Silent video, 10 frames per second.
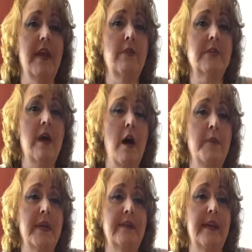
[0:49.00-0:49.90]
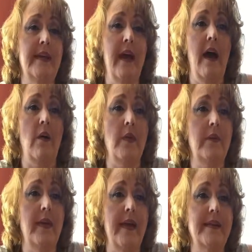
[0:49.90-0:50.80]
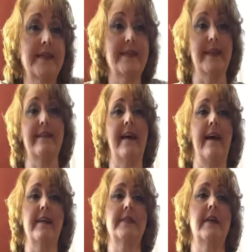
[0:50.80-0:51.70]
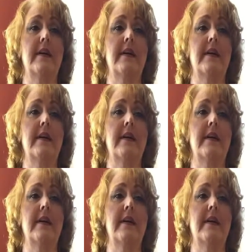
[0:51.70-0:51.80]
it was commented that, yeah, we would like to see that.